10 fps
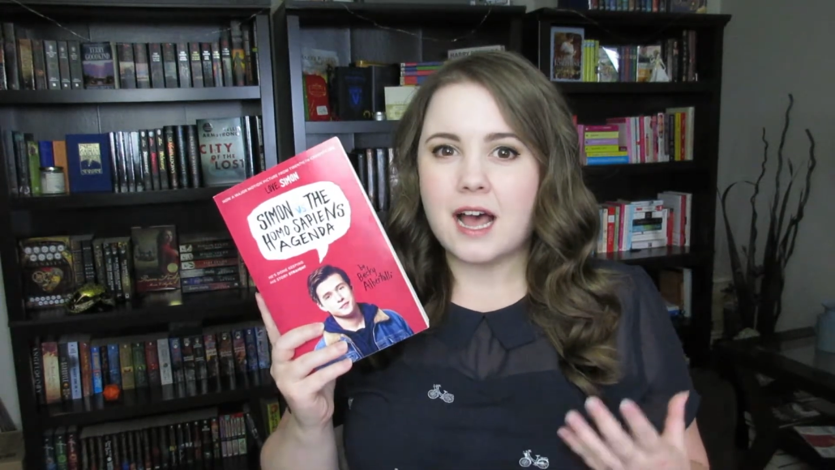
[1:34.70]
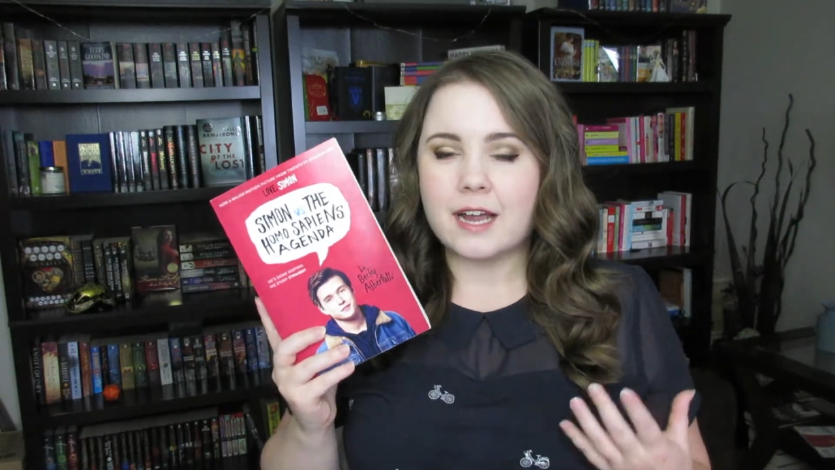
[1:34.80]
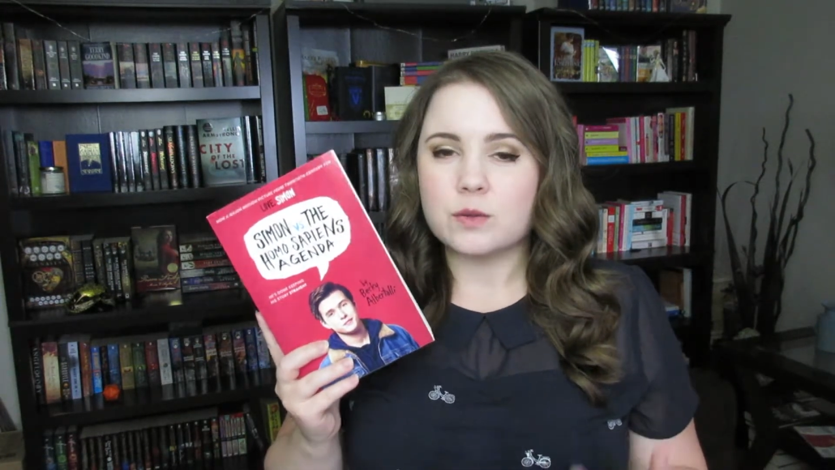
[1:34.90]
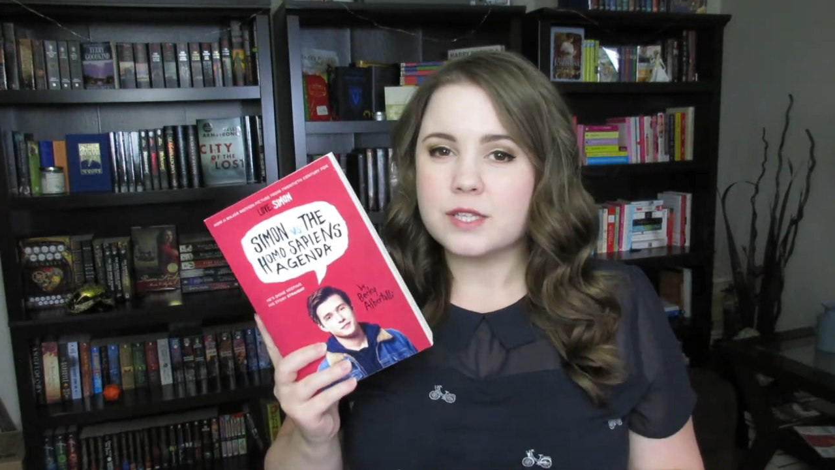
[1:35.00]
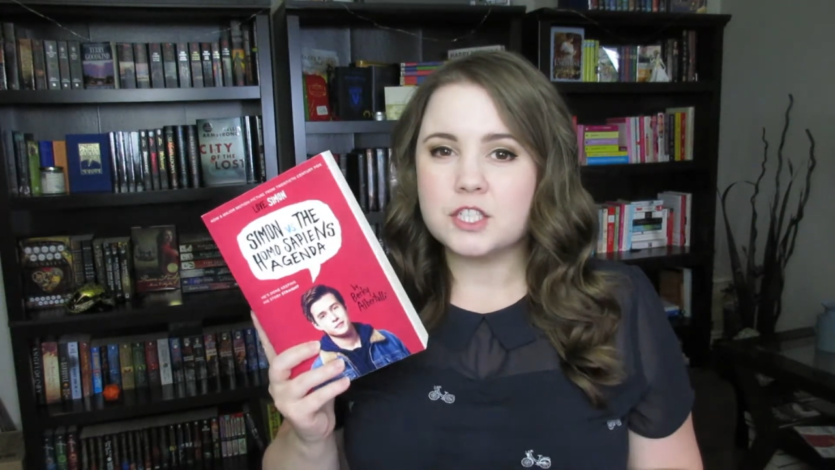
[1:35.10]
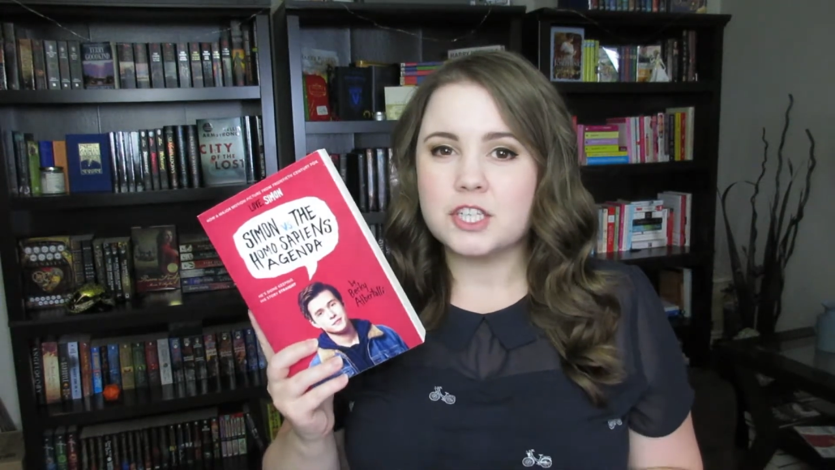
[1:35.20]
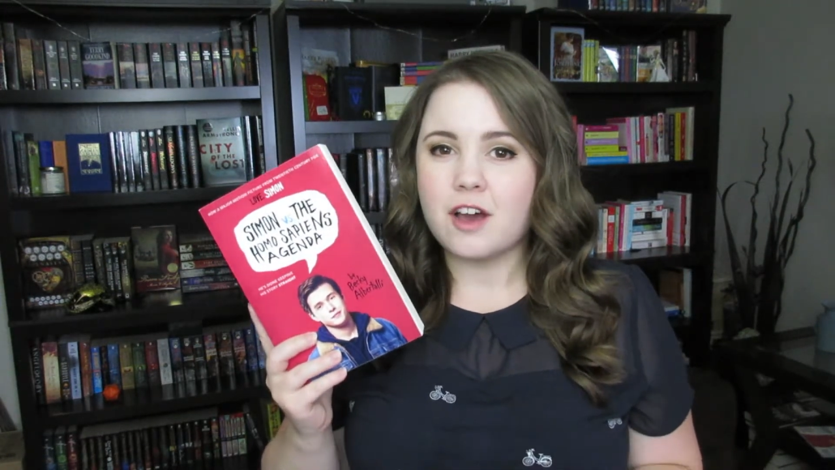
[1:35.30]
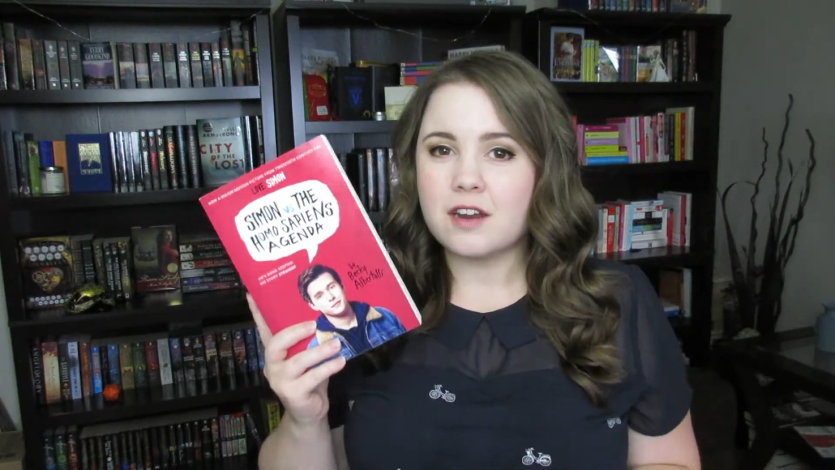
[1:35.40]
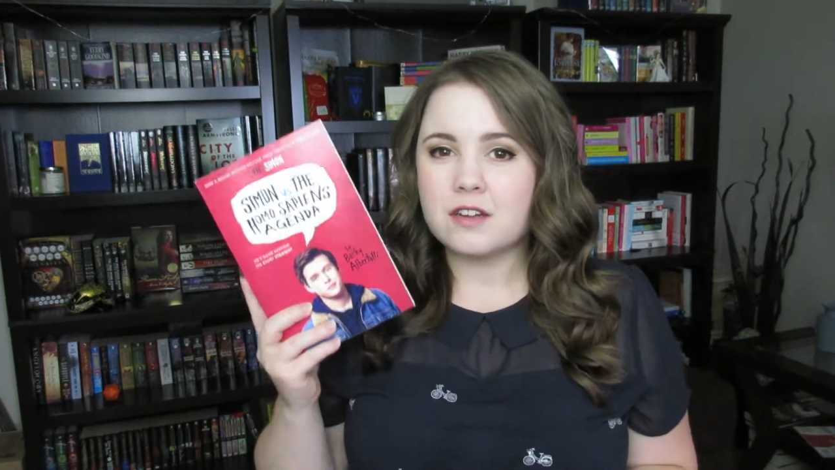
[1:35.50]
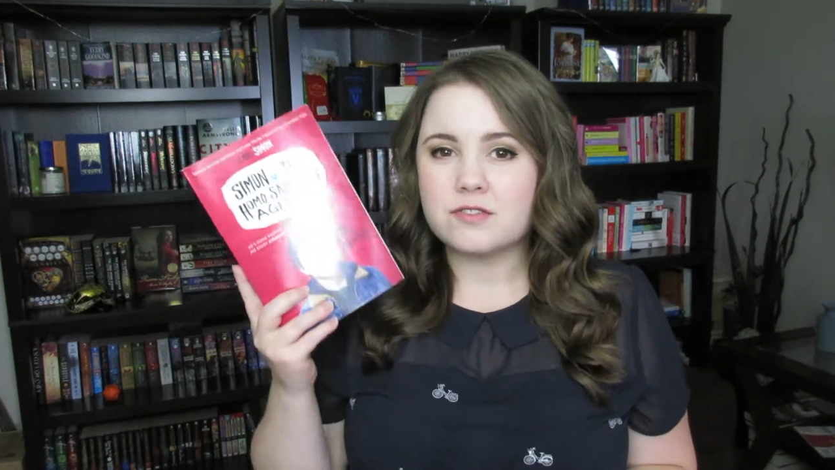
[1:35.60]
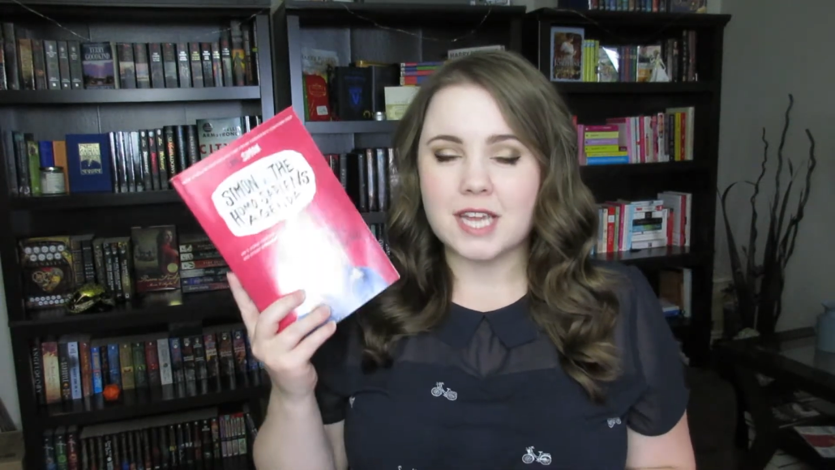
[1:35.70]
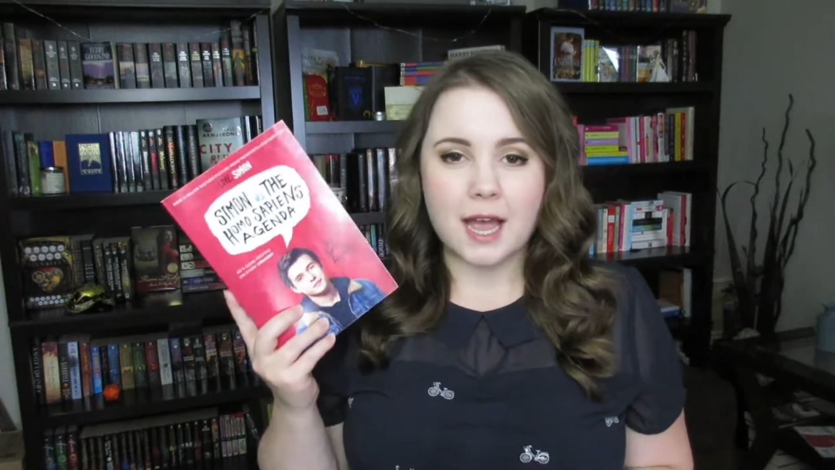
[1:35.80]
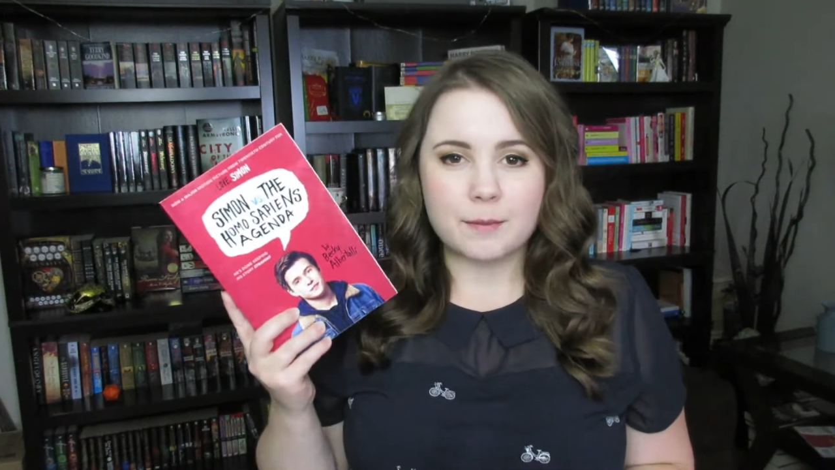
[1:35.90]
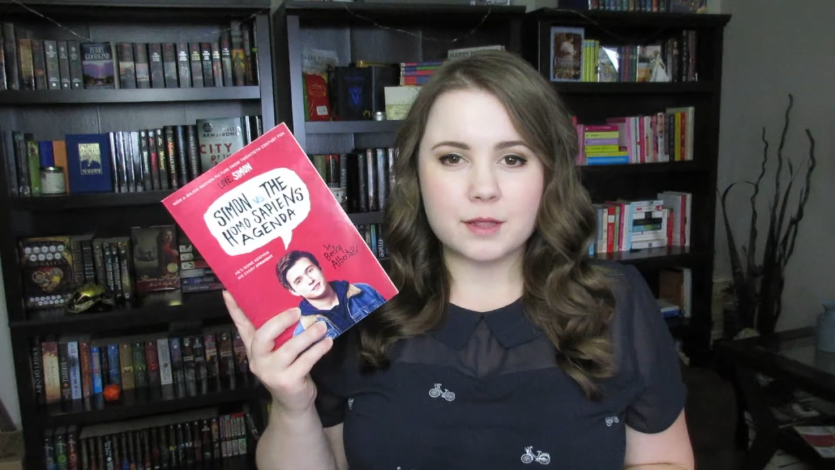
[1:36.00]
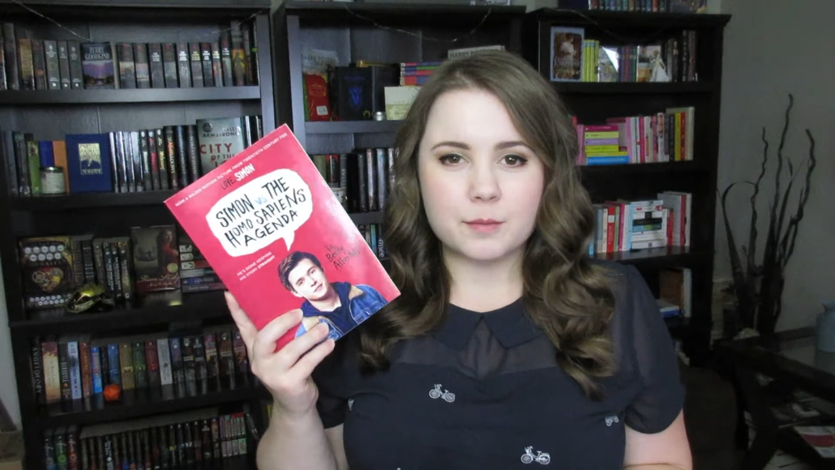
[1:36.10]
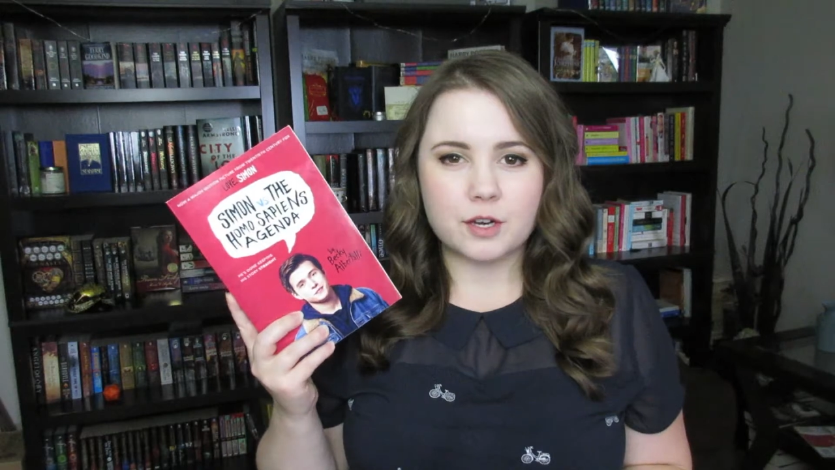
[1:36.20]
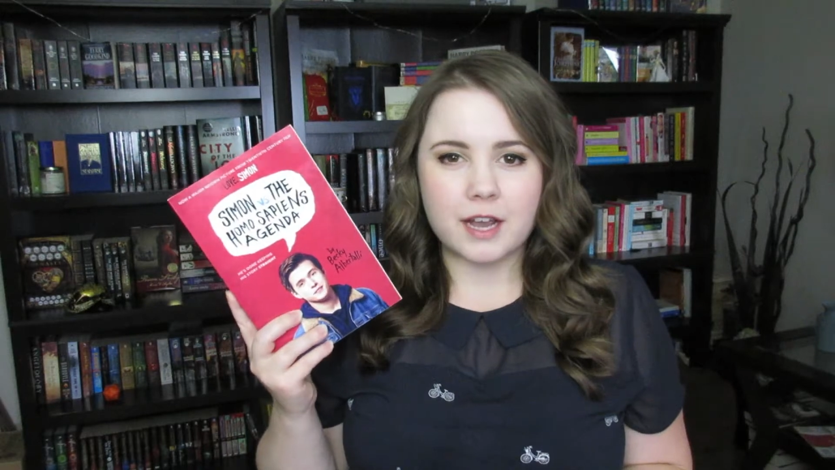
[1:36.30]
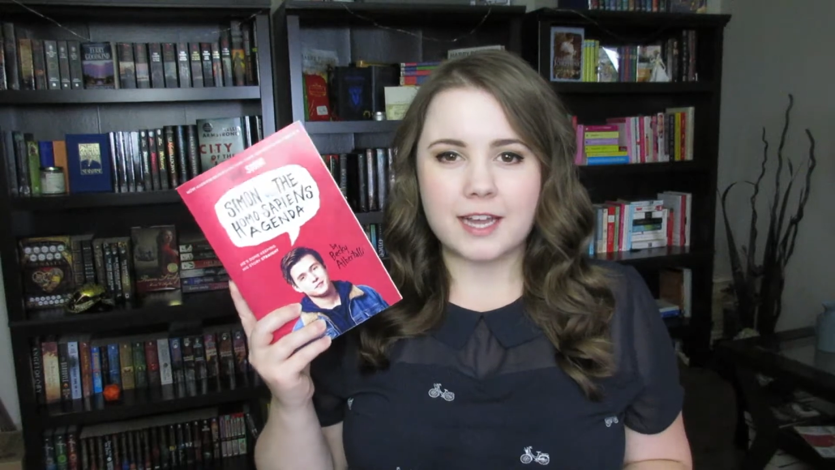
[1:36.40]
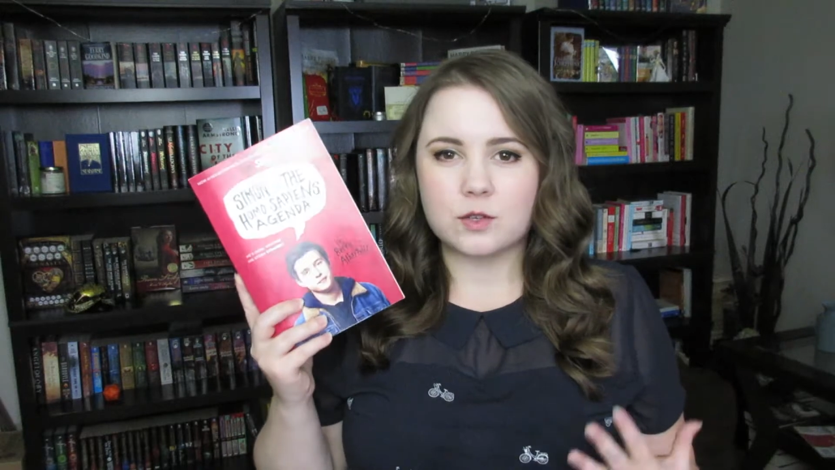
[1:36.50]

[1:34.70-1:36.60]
I don't think she got enough time in the book.